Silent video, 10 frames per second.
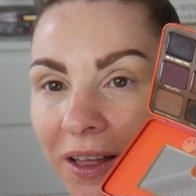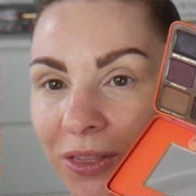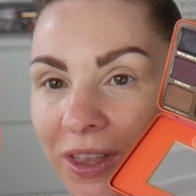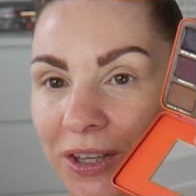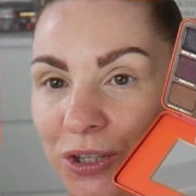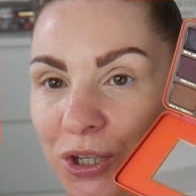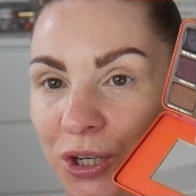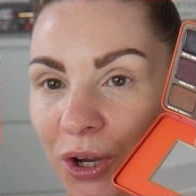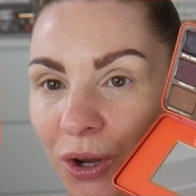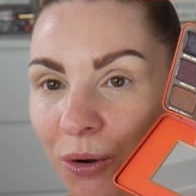these
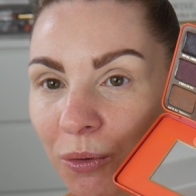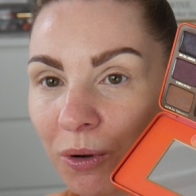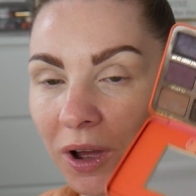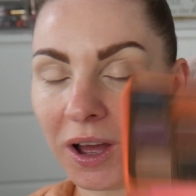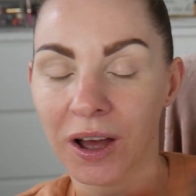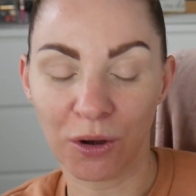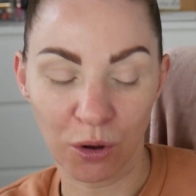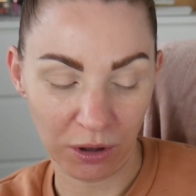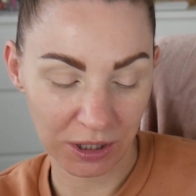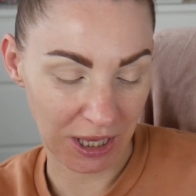two
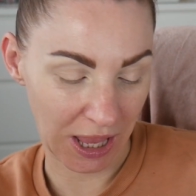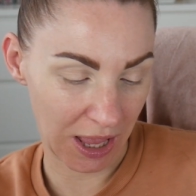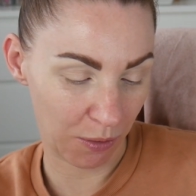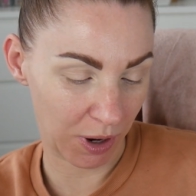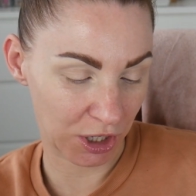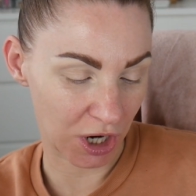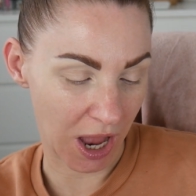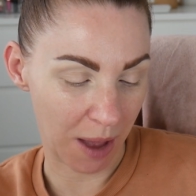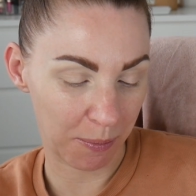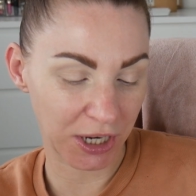colours here, which
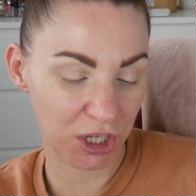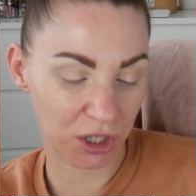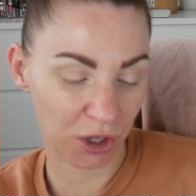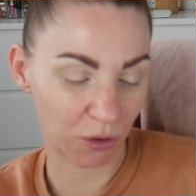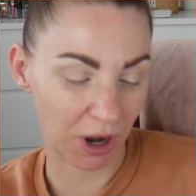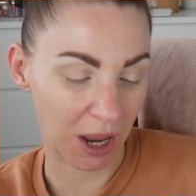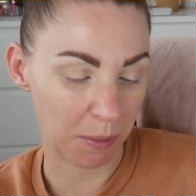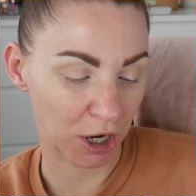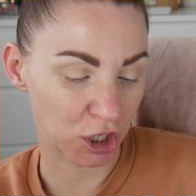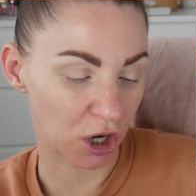are Peaches and Cream
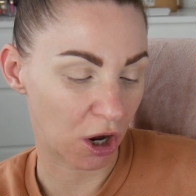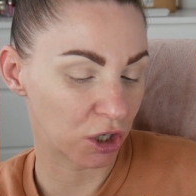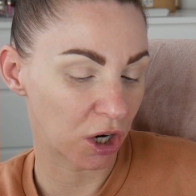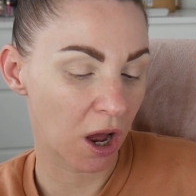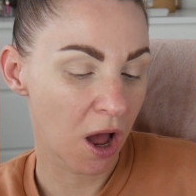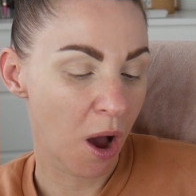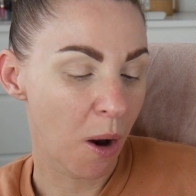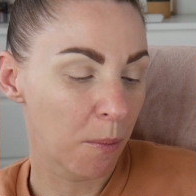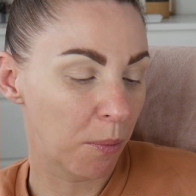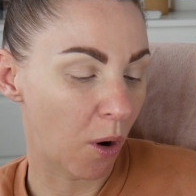and Georgia.
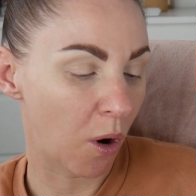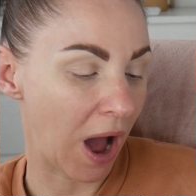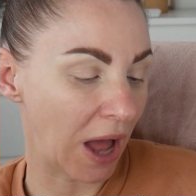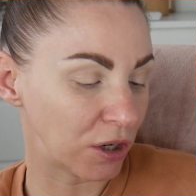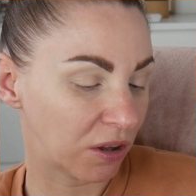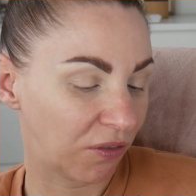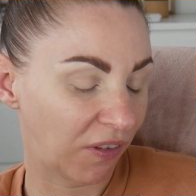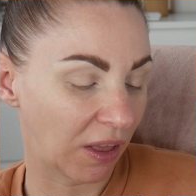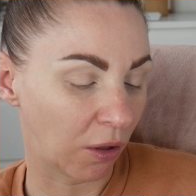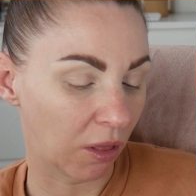But I just
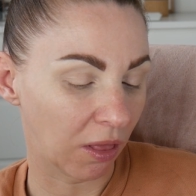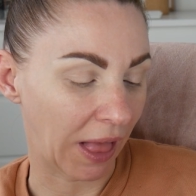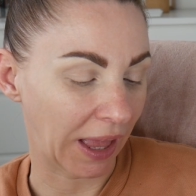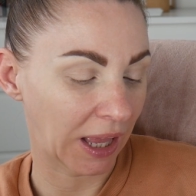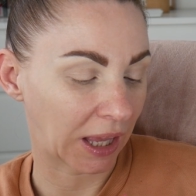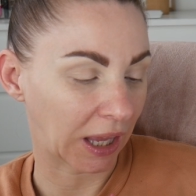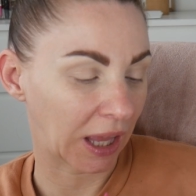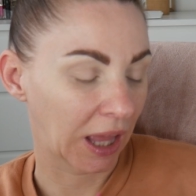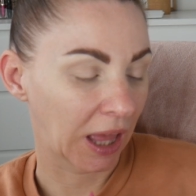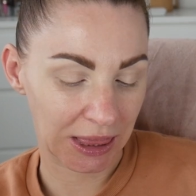feel like
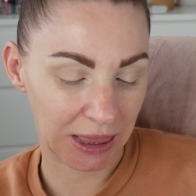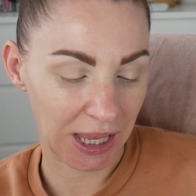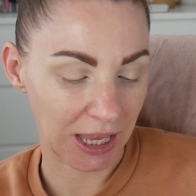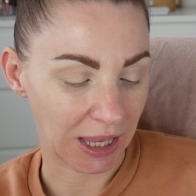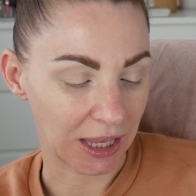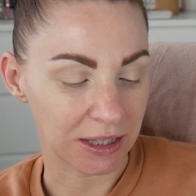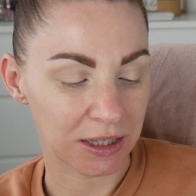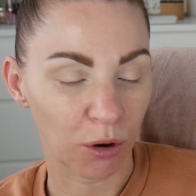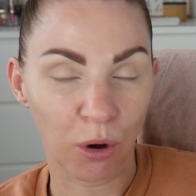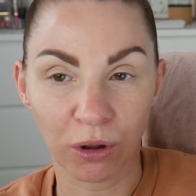these
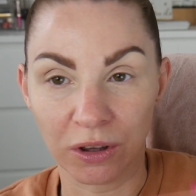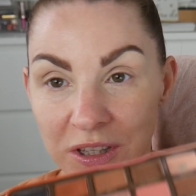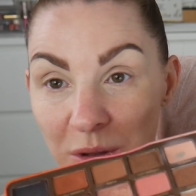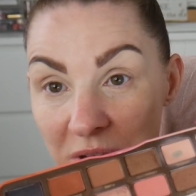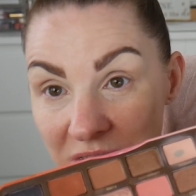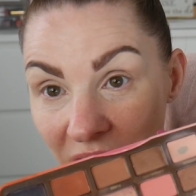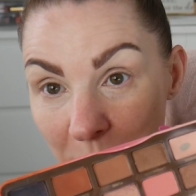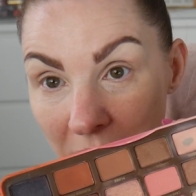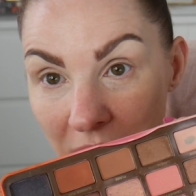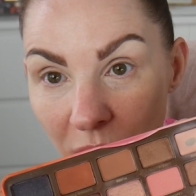colours, the ones I've hit
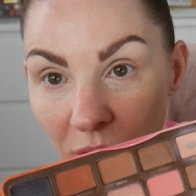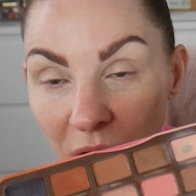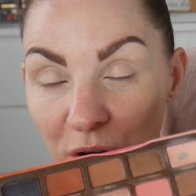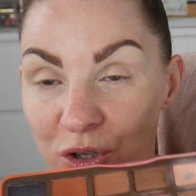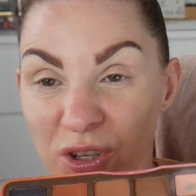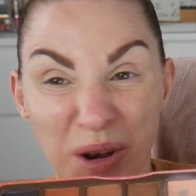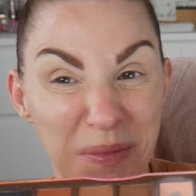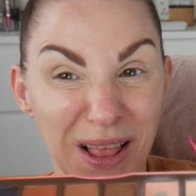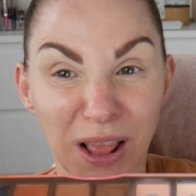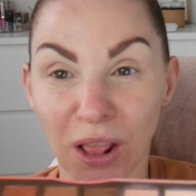pan on, are just going to
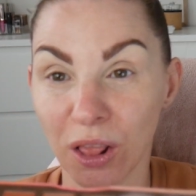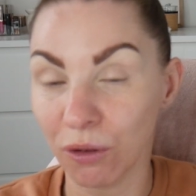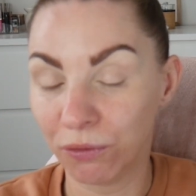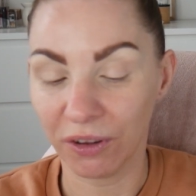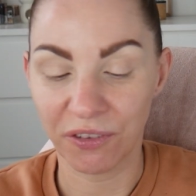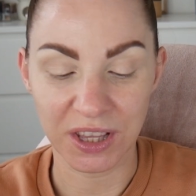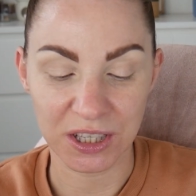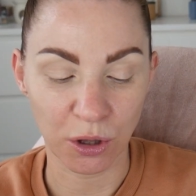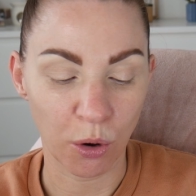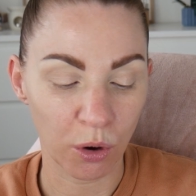be lovely for
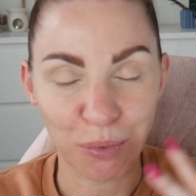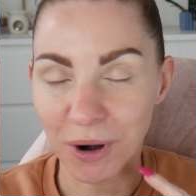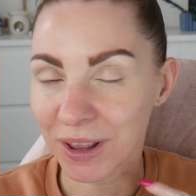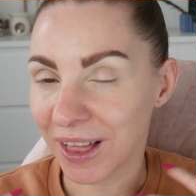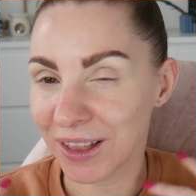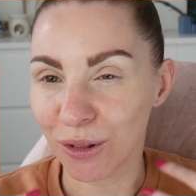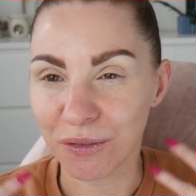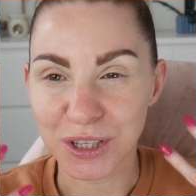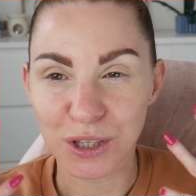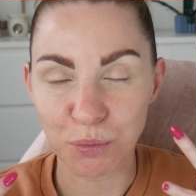this look. Like
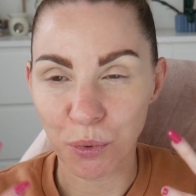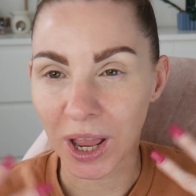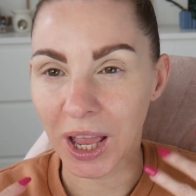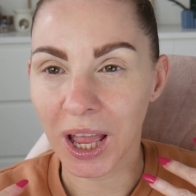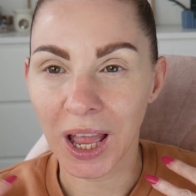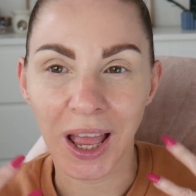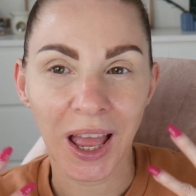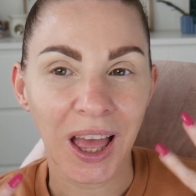lovely spring,